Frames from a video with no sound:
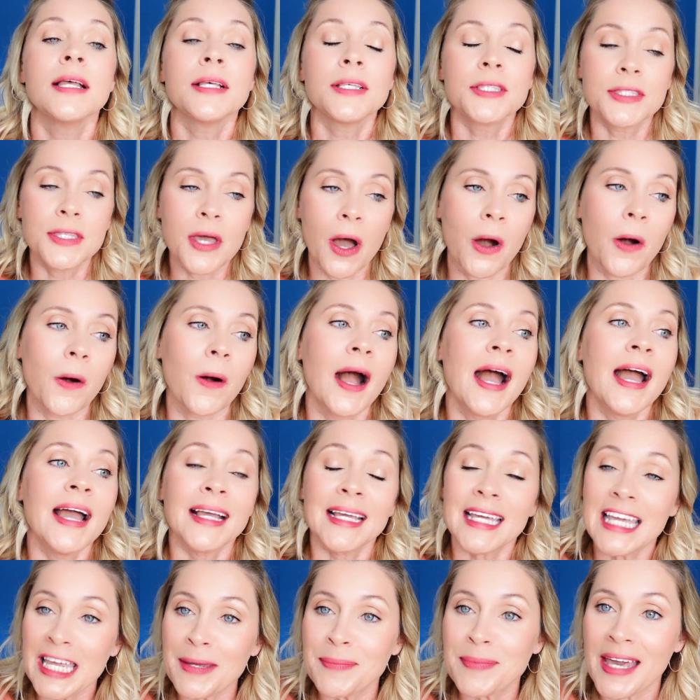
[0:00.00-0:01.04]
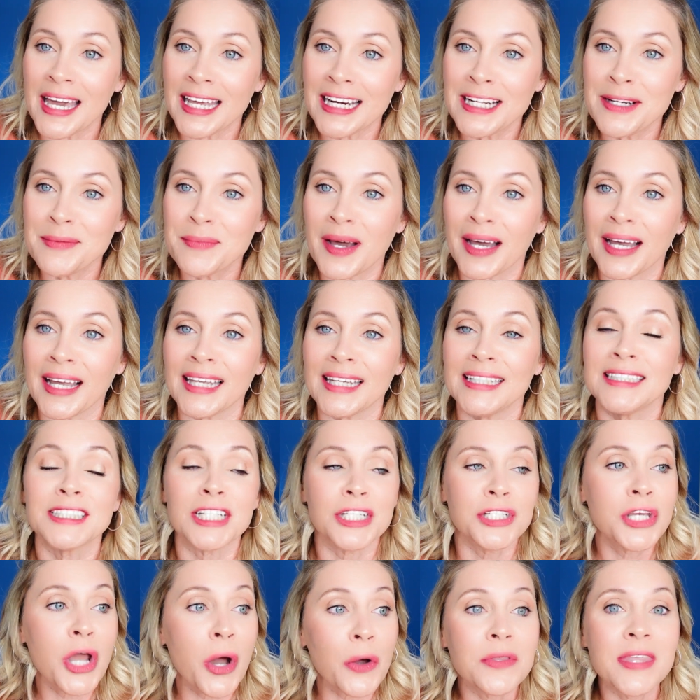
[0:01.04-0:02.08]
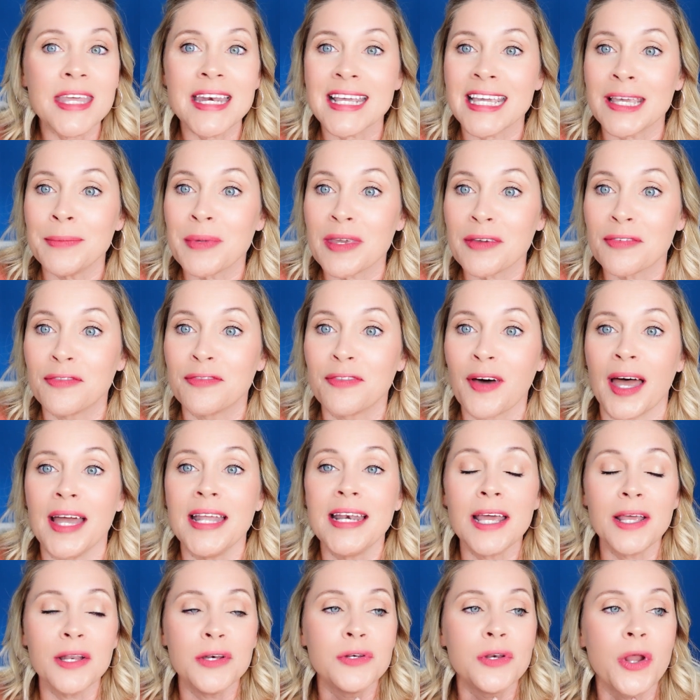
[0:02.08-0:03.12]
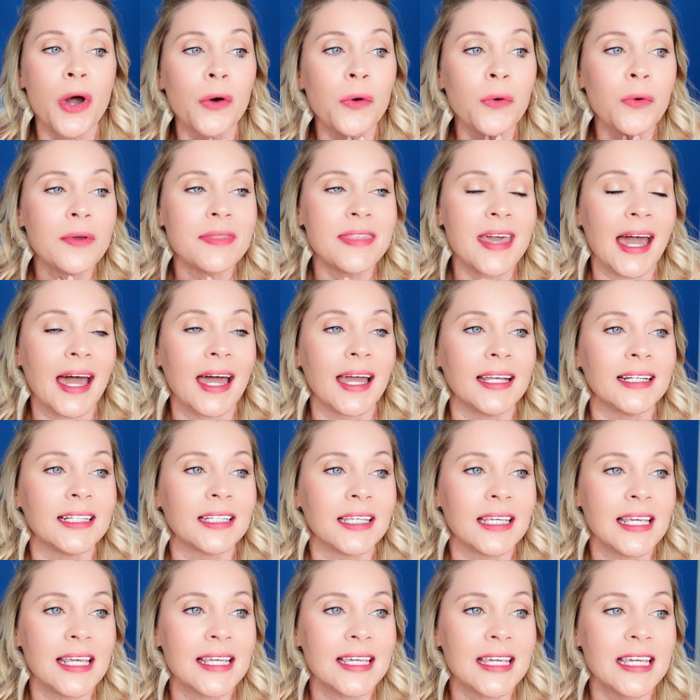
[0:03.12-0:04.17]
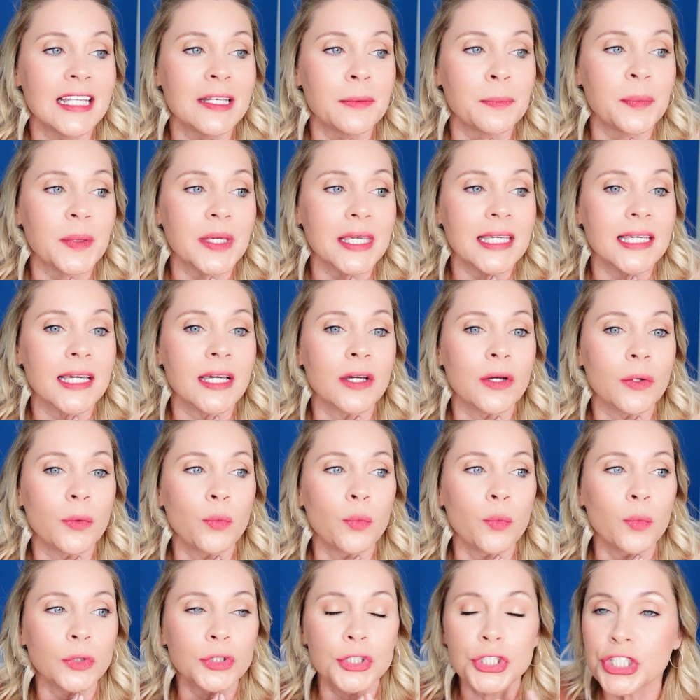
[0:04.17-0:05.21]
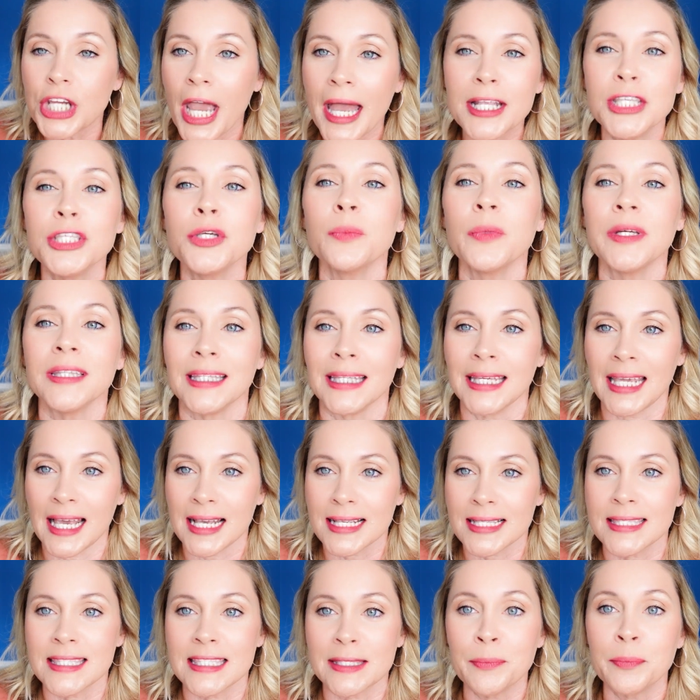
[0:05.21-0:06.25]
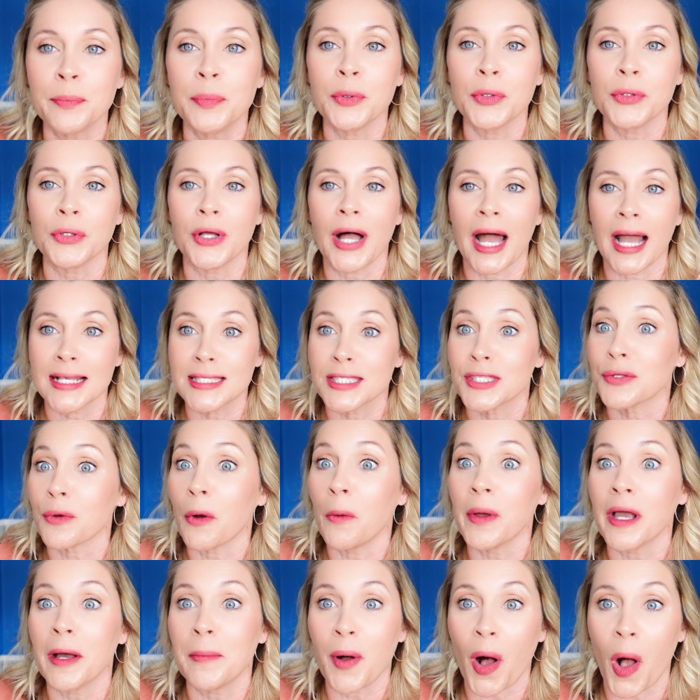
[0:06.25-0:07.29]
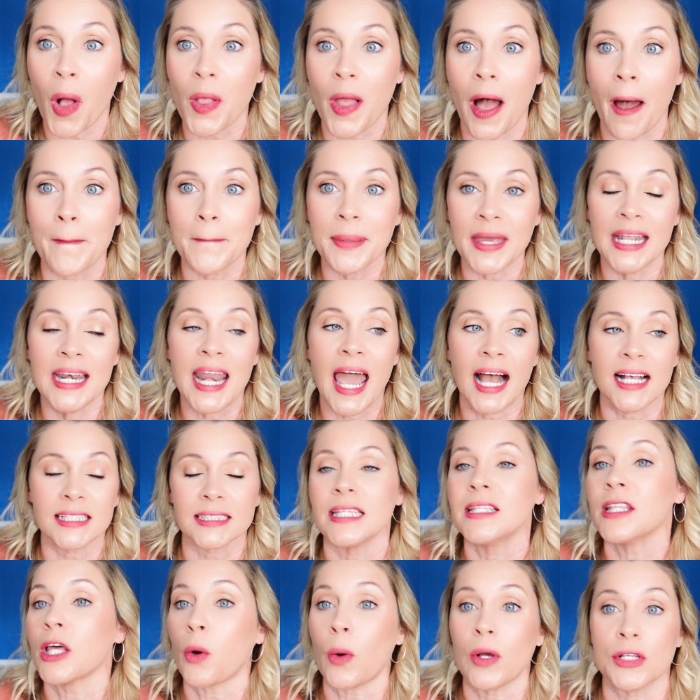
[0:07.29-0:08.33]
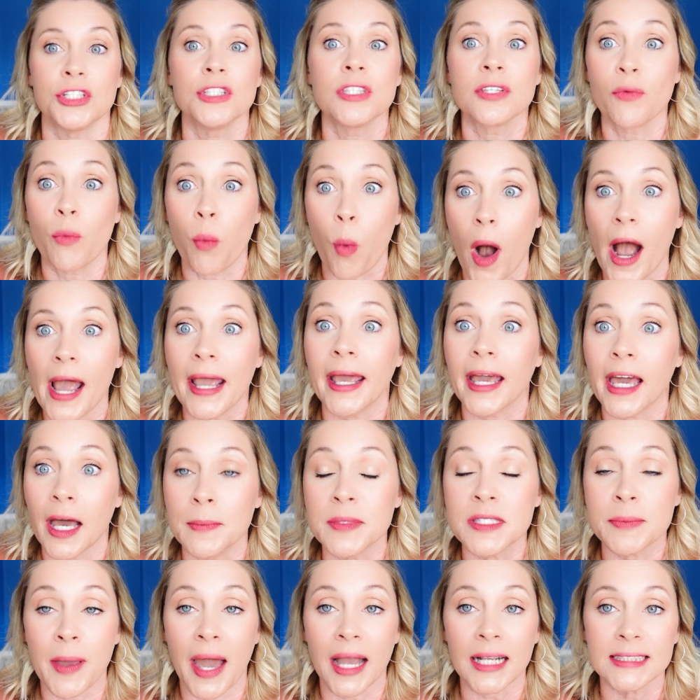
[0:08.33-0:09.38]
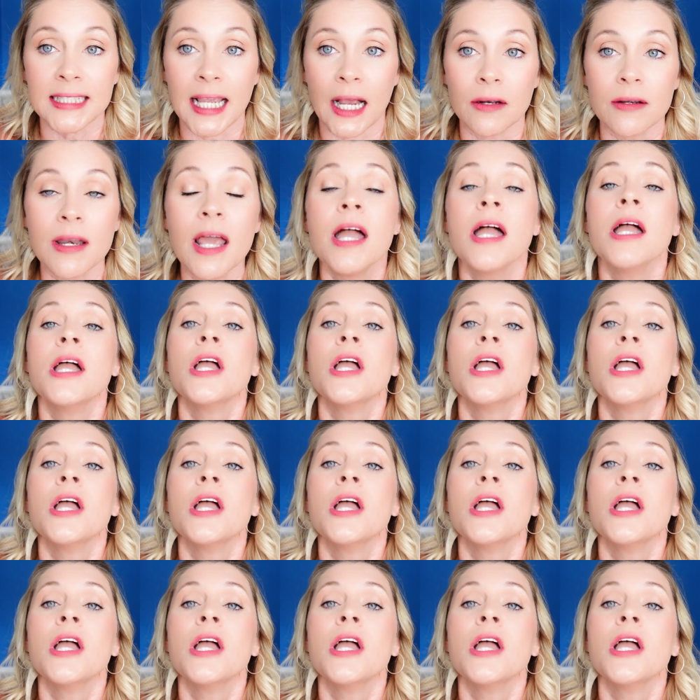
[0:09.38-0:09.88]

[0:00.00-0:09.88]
So keep that in mind. Know that it can be fun. Know that it can be genuinely as simple as throwing a ball up and asking the questions of why it comes back down.